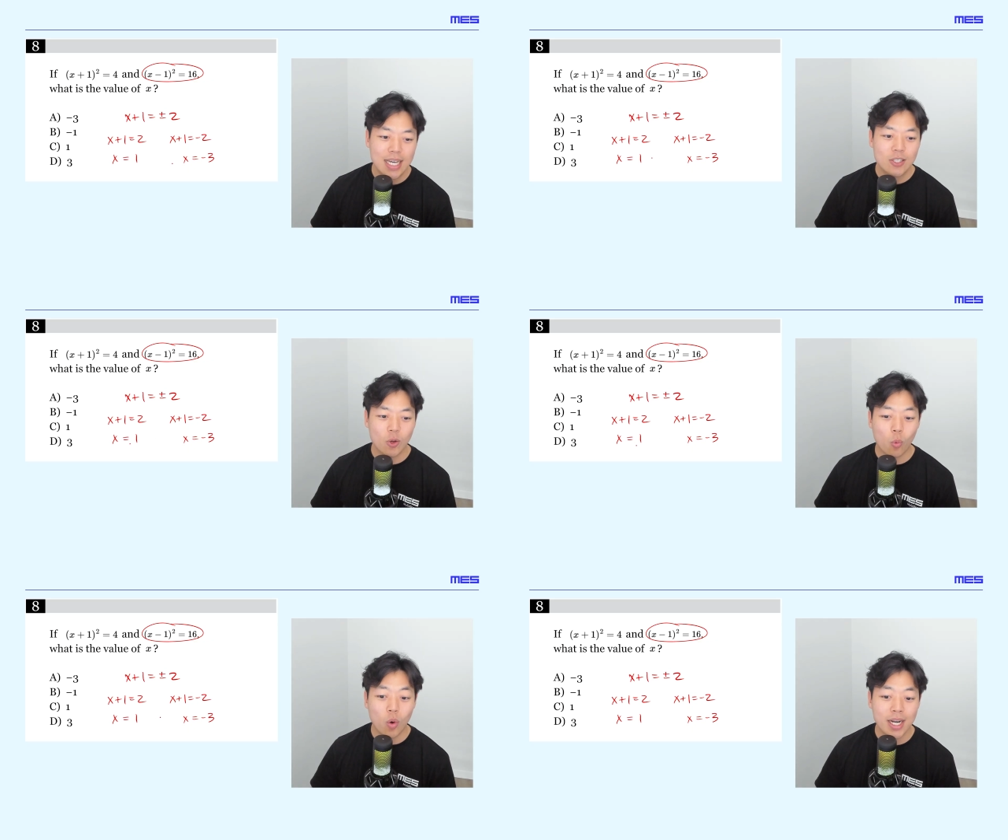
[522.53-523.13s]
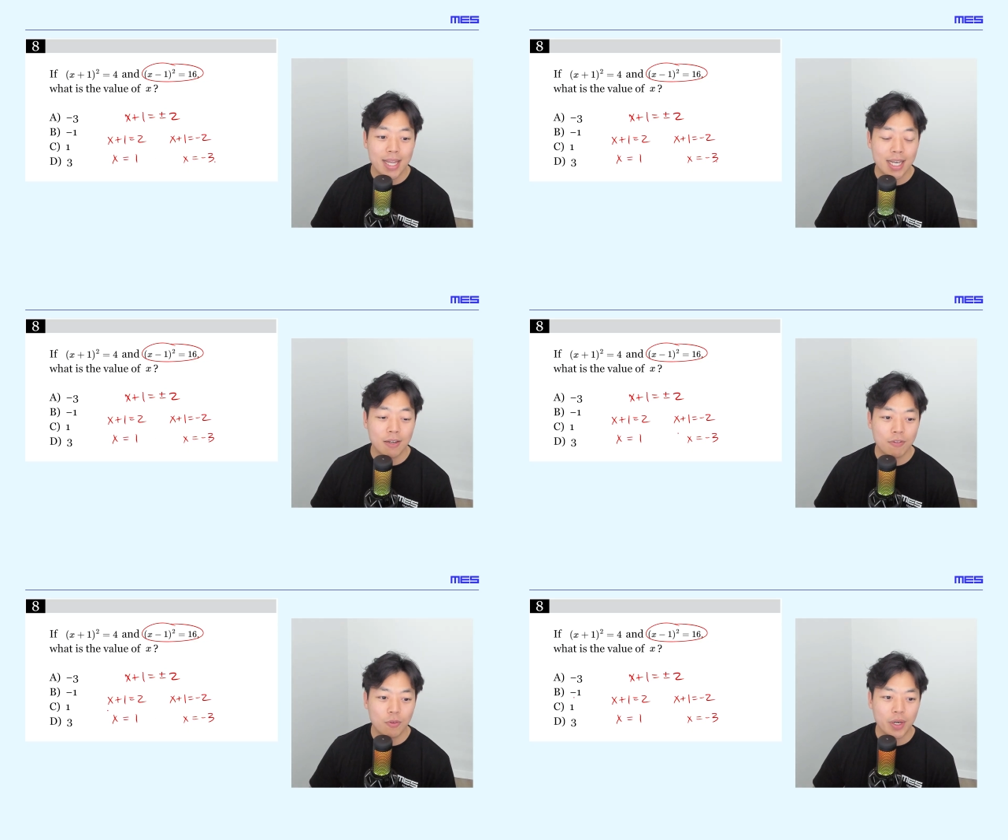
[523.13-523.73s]
So 1 and
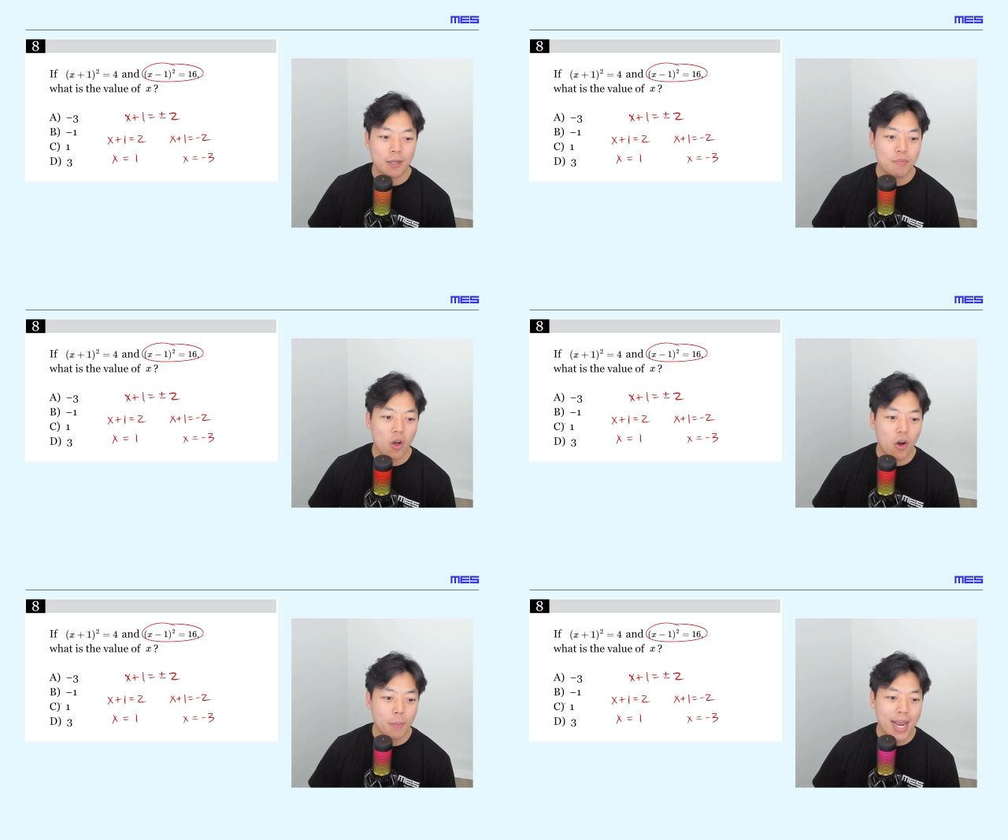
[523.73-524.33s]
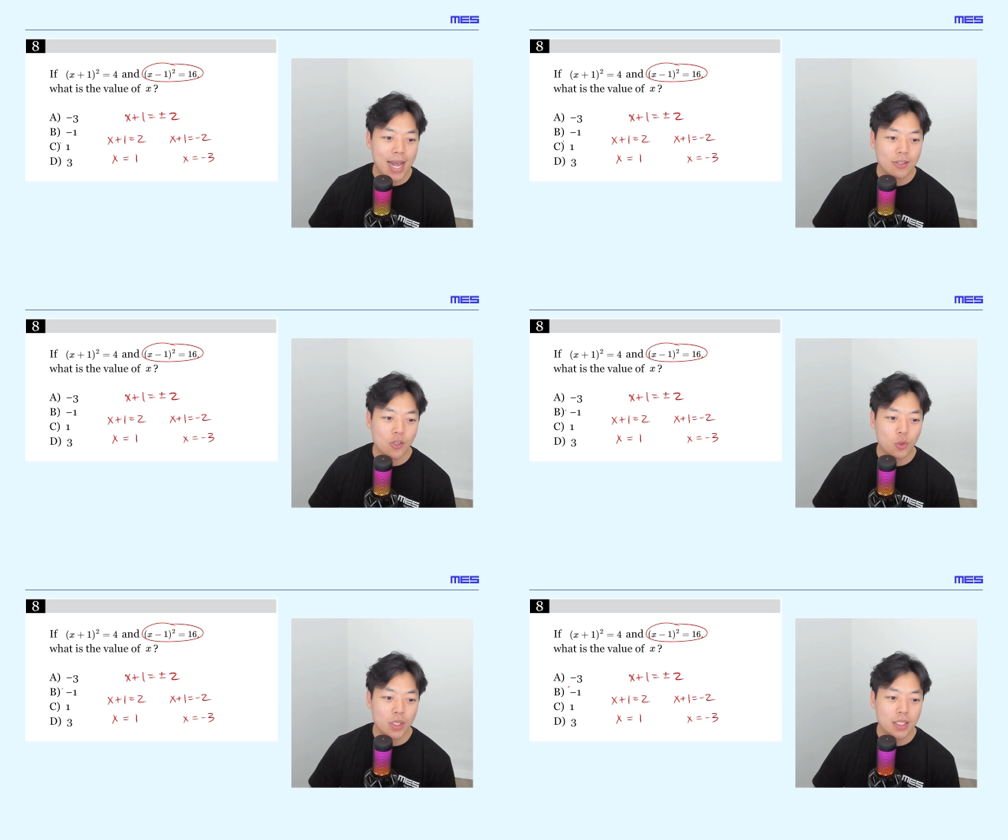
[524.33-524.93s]
negative 3 are my answer
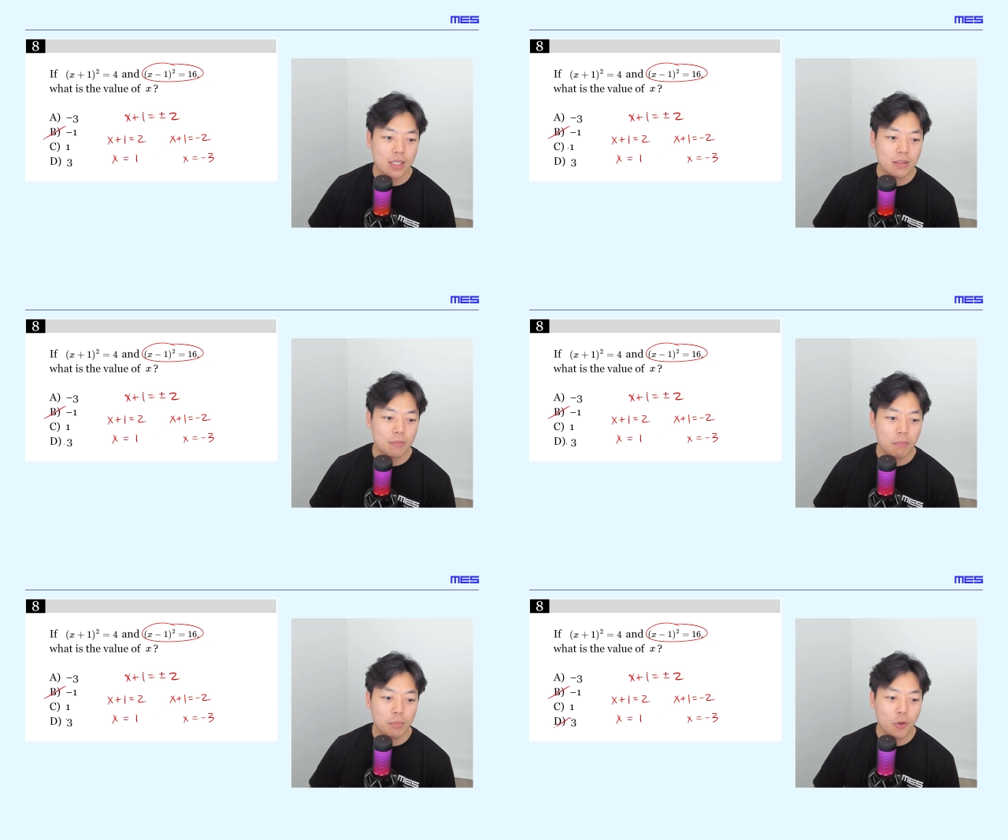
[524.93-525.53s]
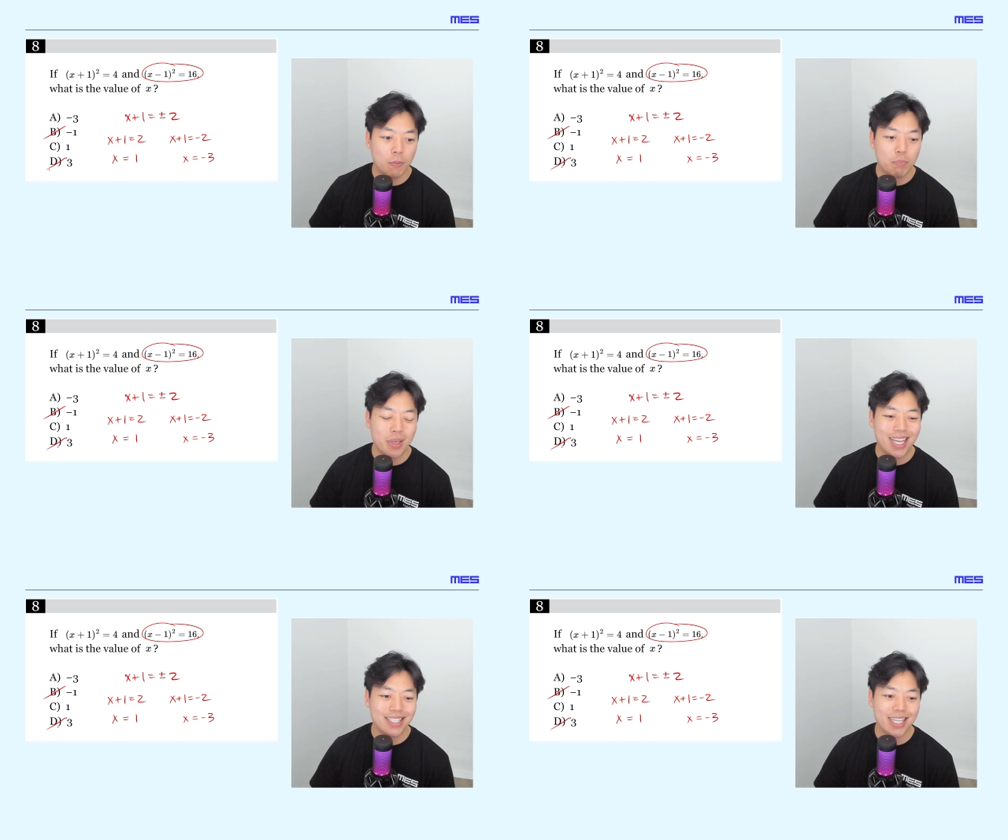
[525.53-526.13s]
choices. Boom,
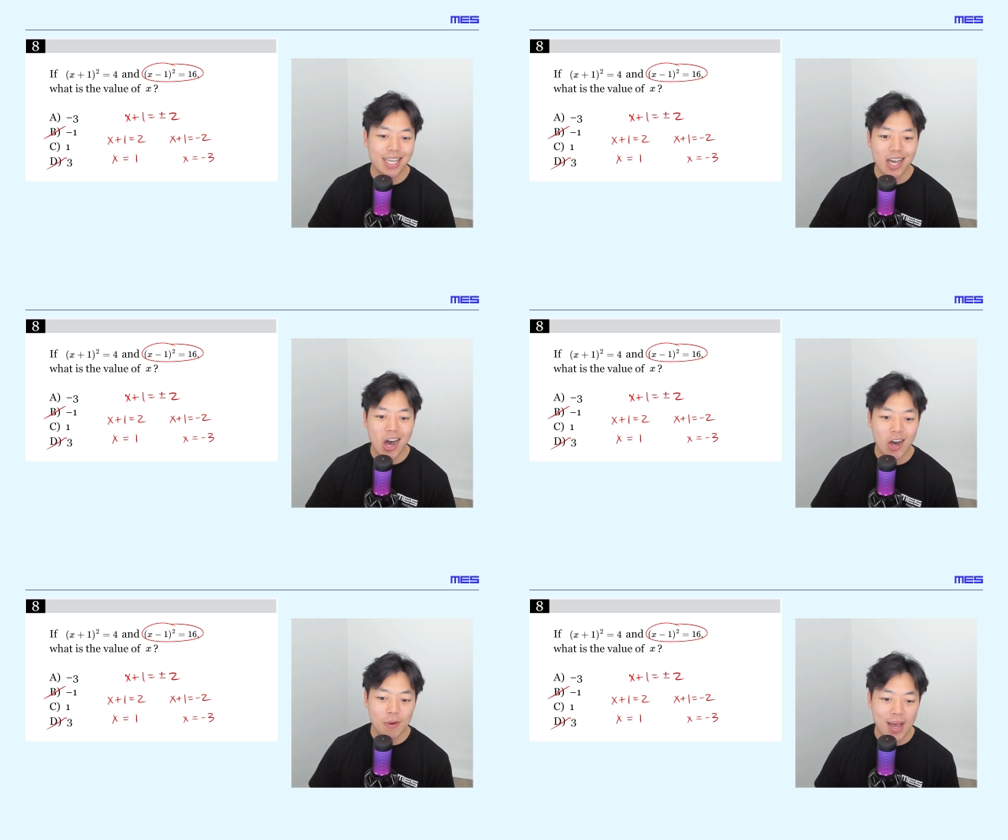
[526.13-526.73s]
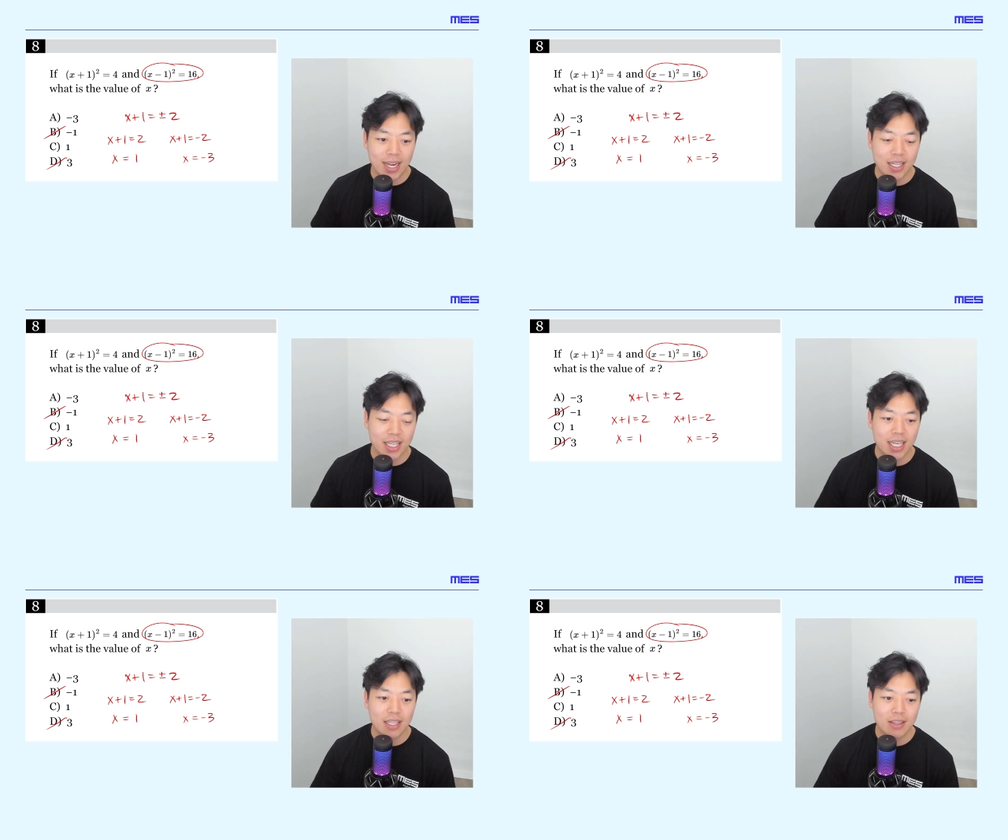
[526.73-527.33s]
B and D
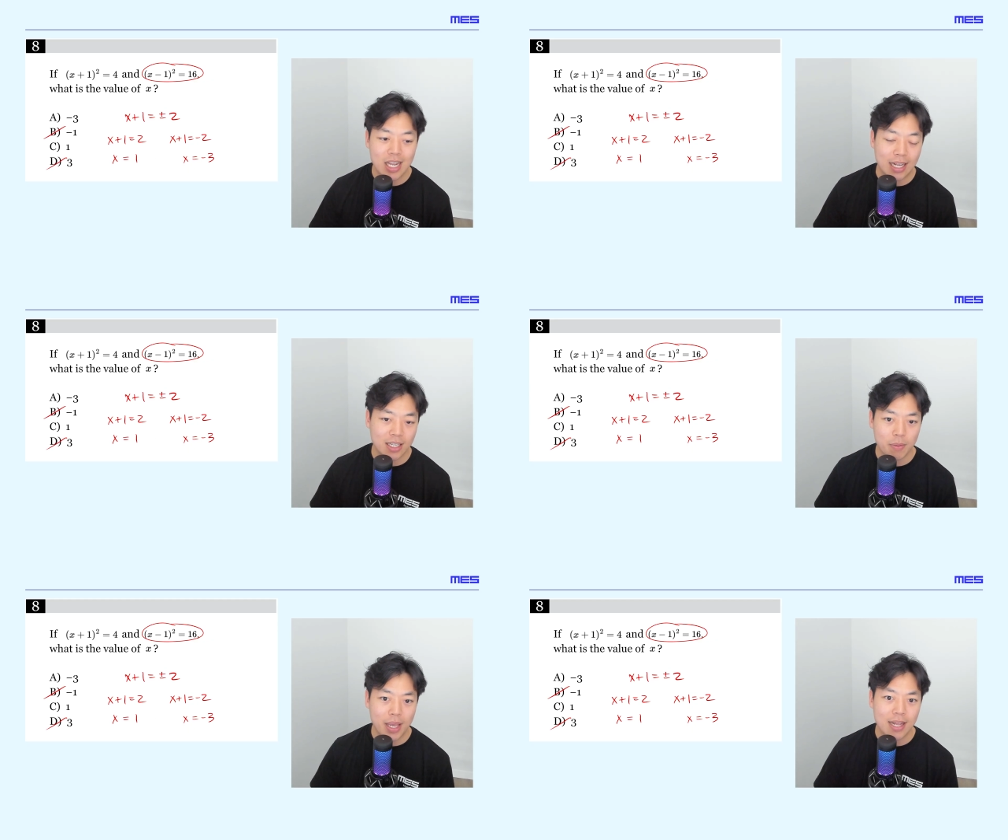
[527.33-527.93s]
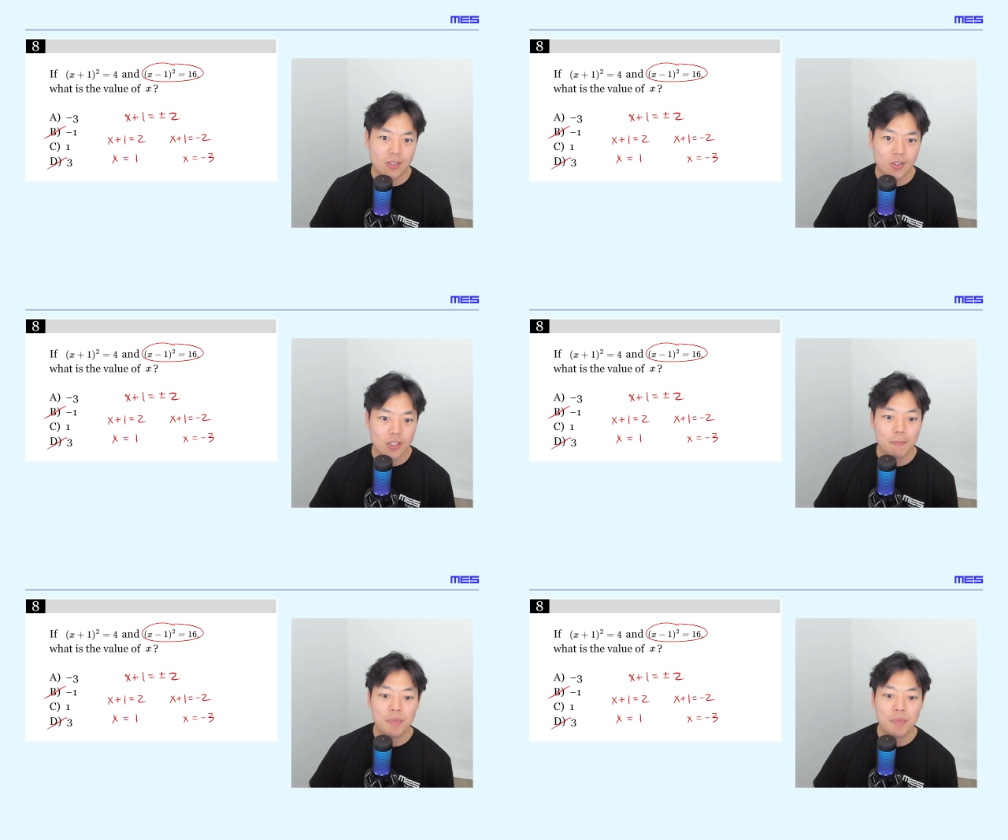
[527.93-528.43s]
automatically not going to be answers.